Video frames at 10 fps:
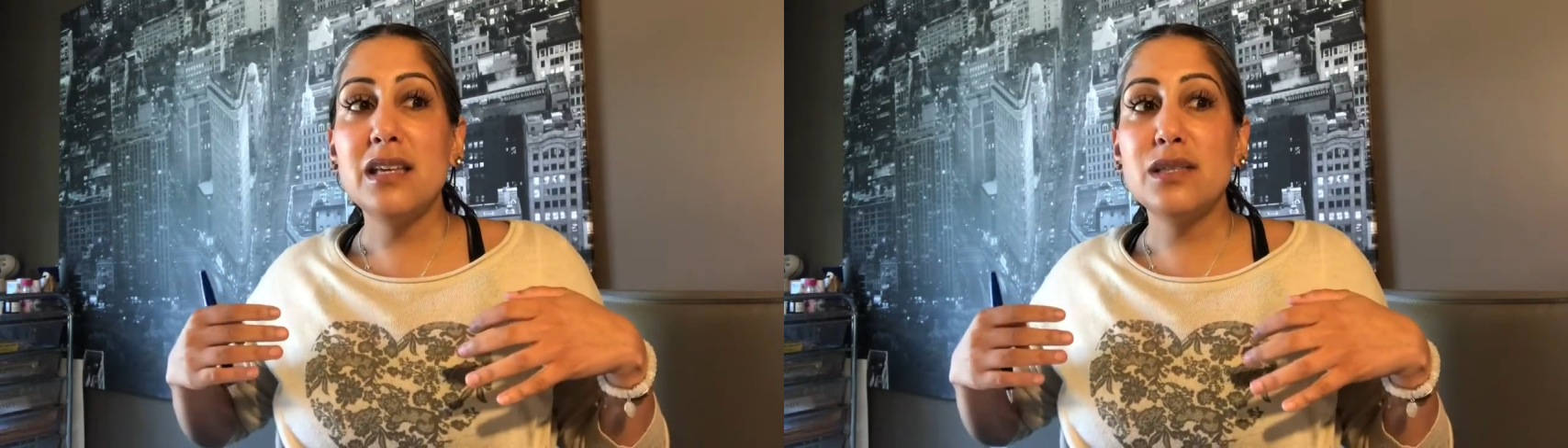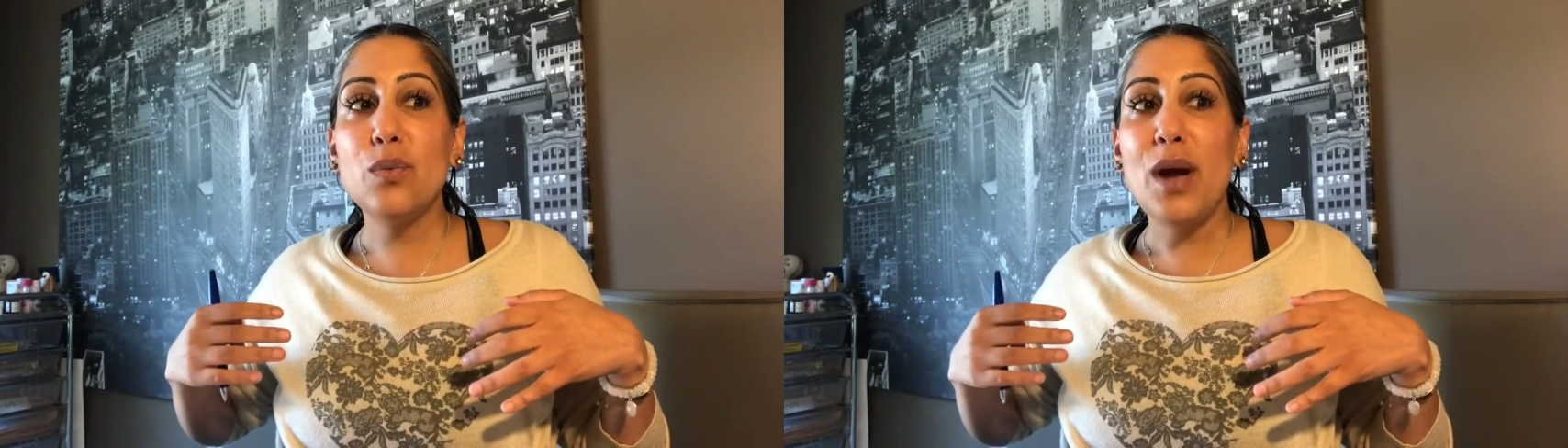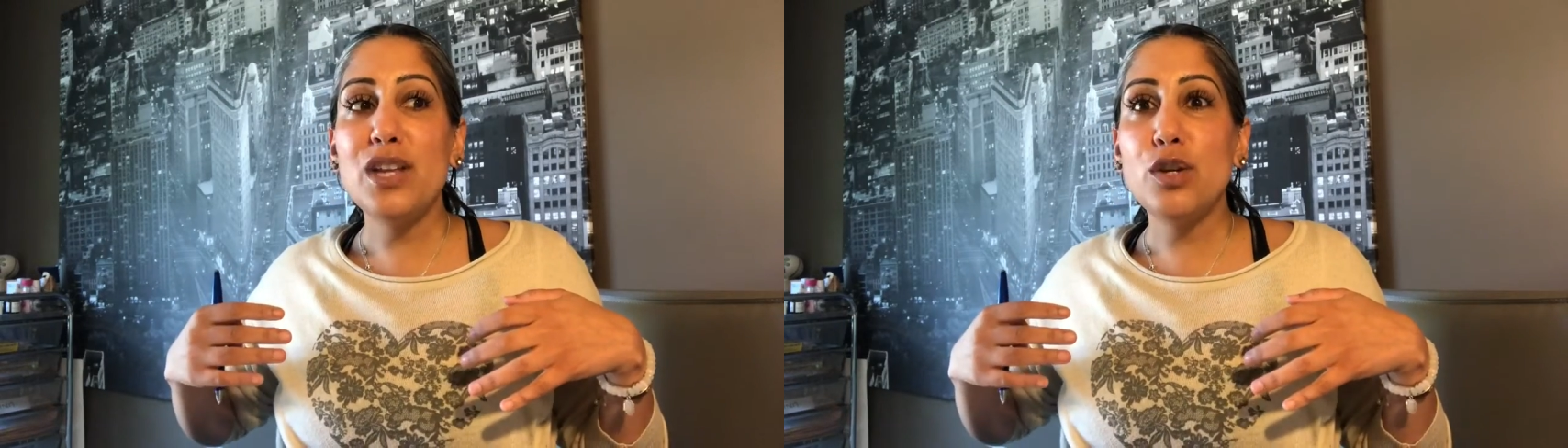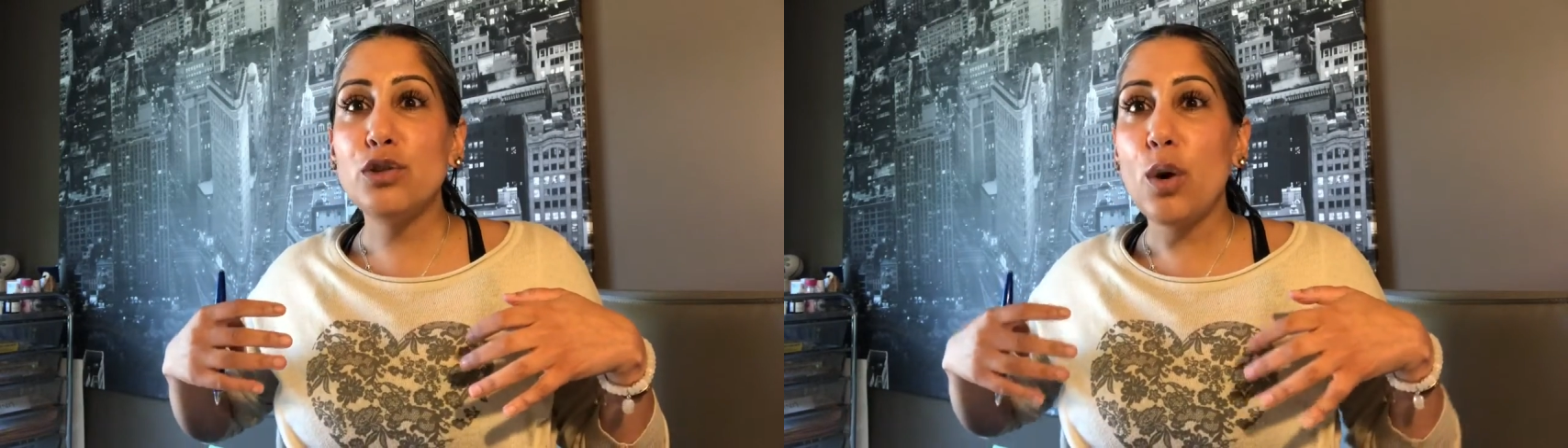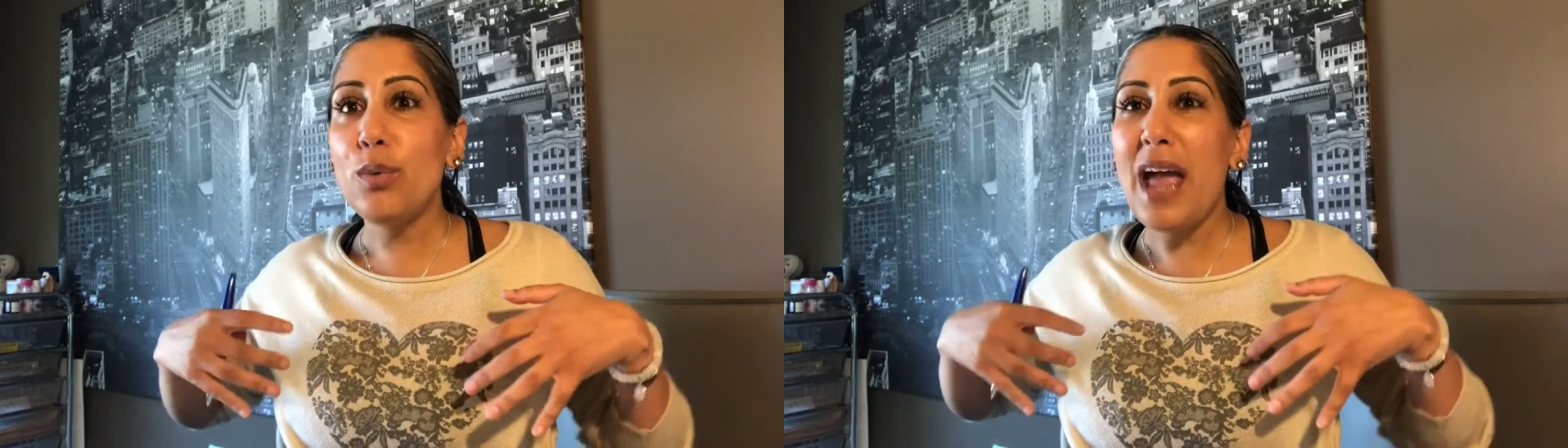when you
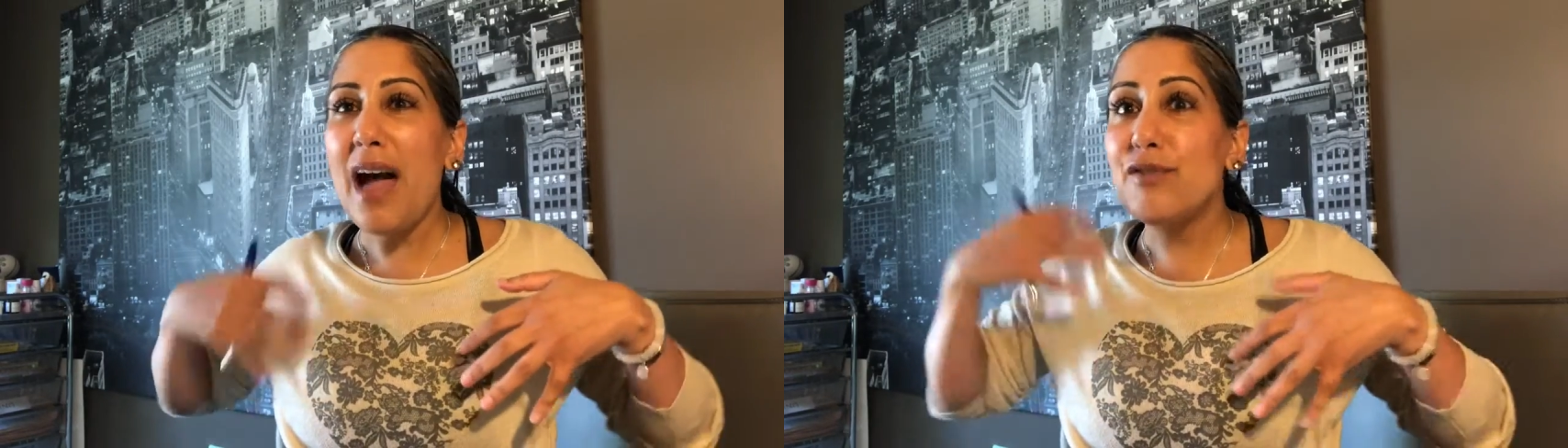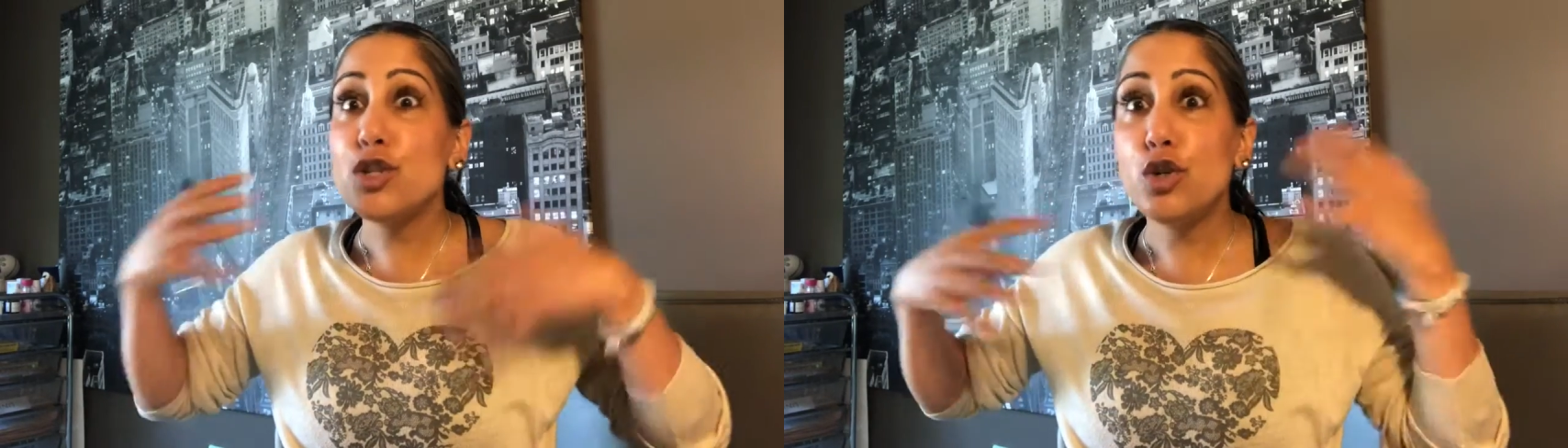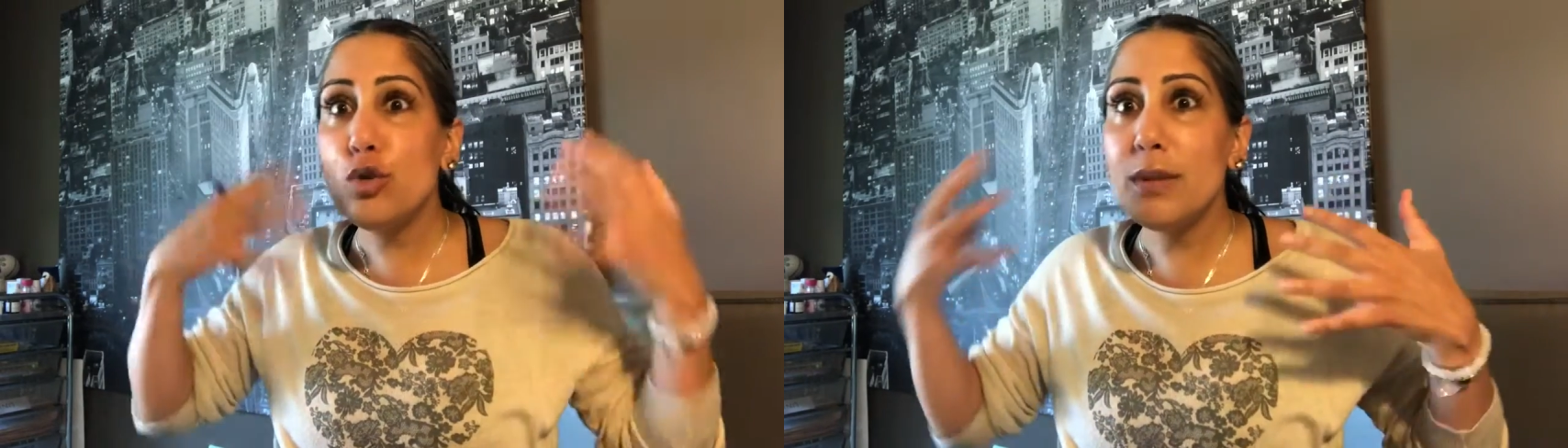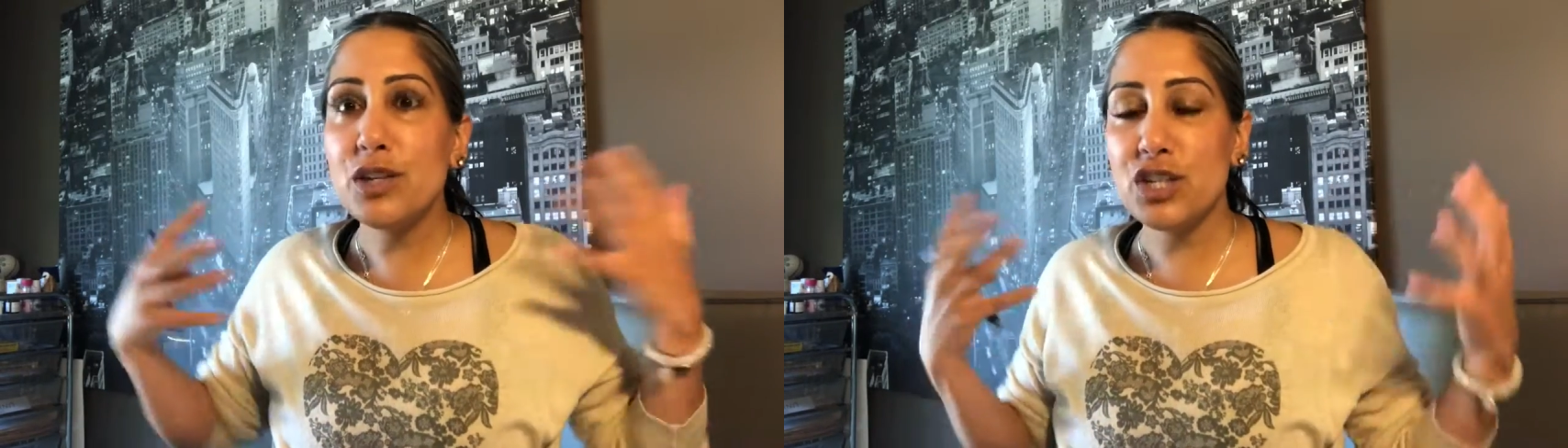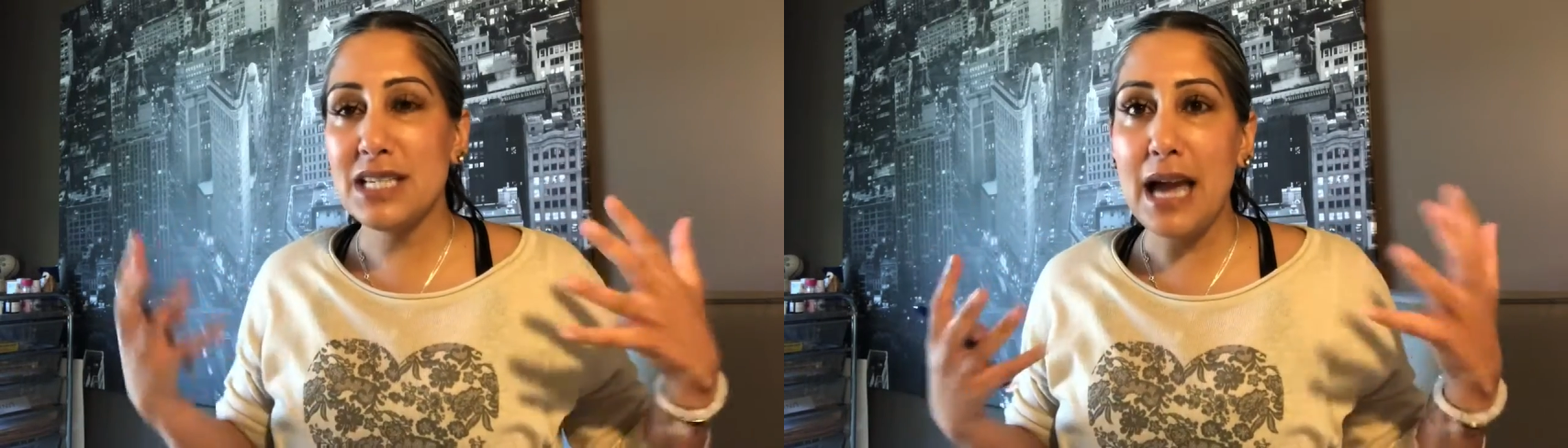don't have too
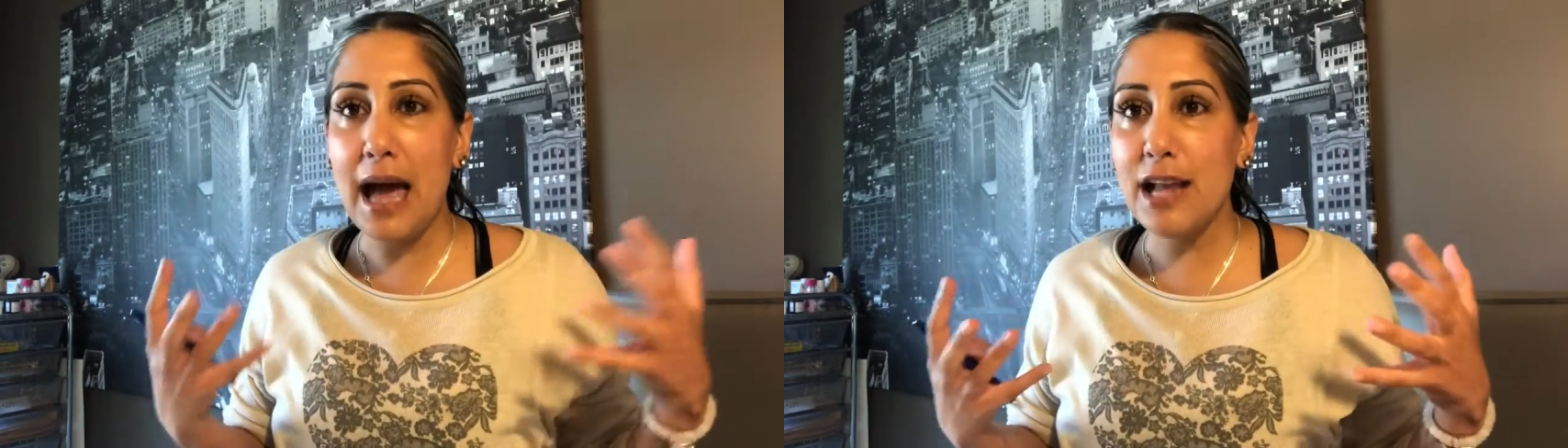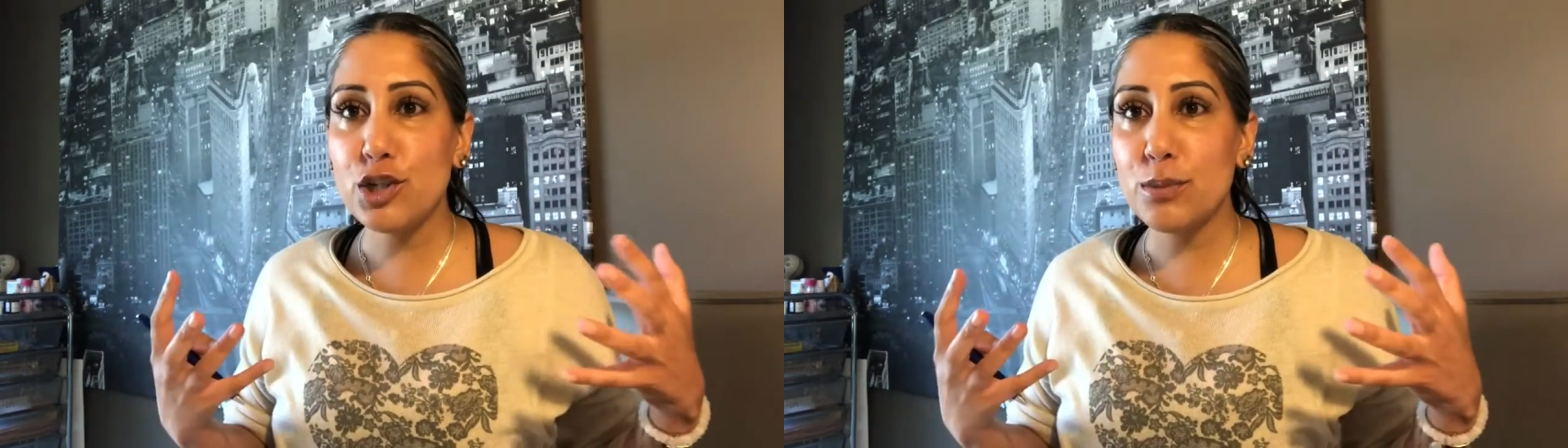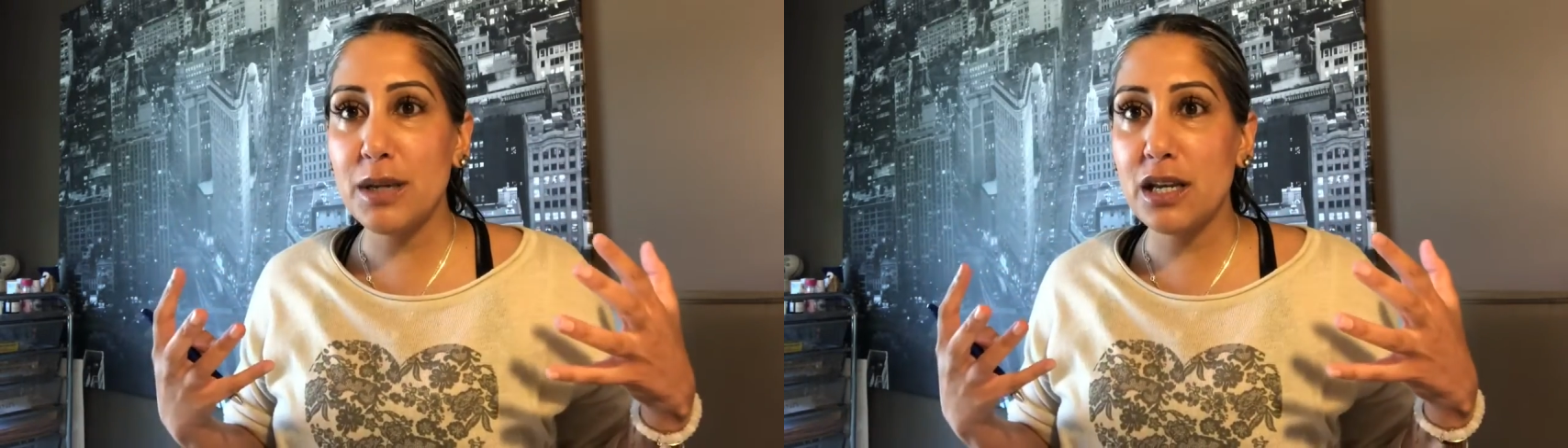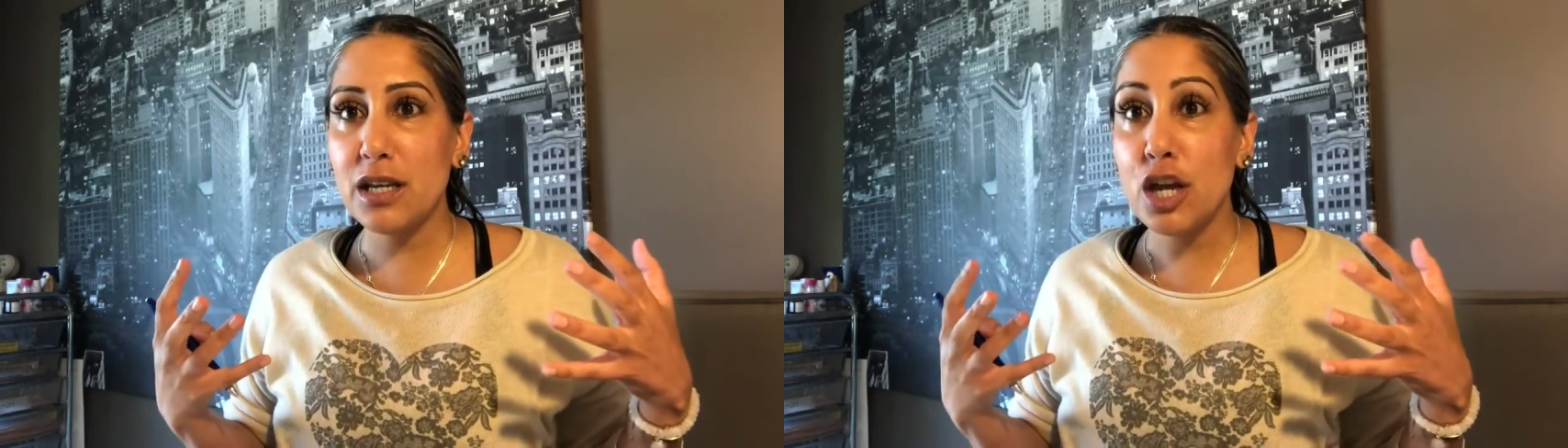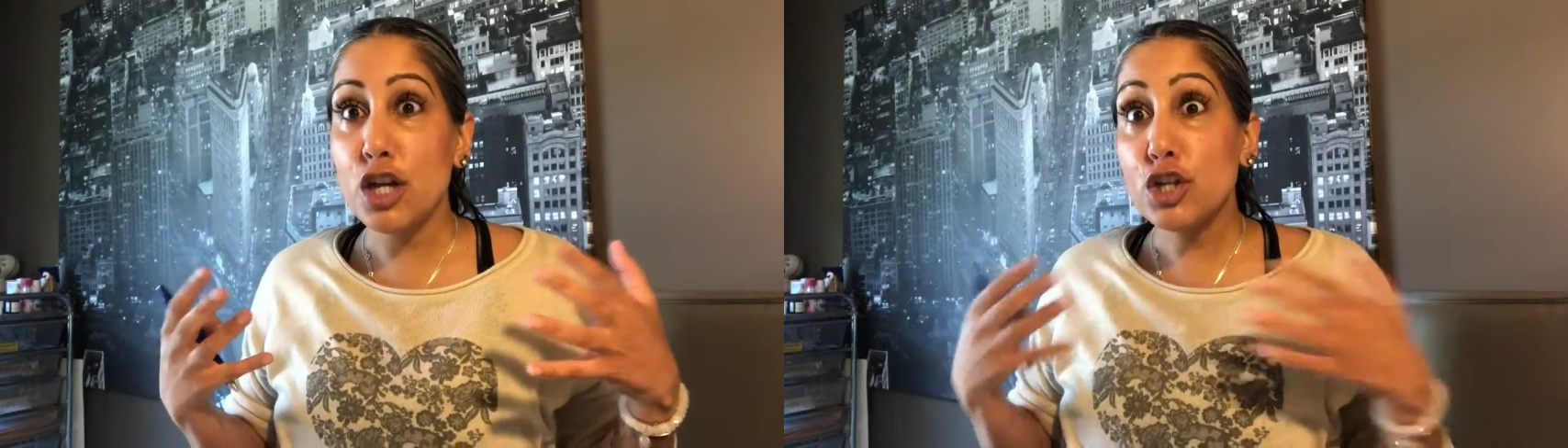much attachment